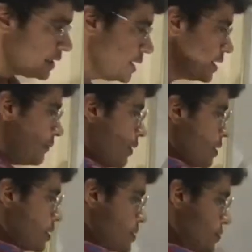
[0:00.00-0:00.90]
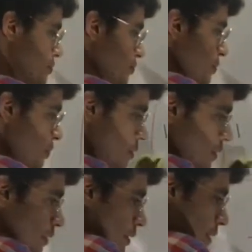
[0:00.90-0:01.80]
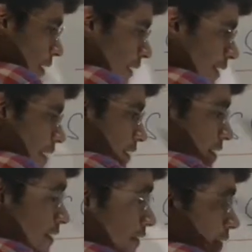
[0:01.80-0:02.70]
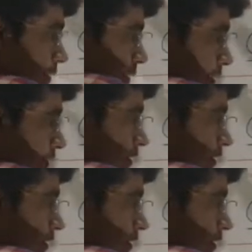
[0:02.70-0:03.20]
area 1 and 2, there is the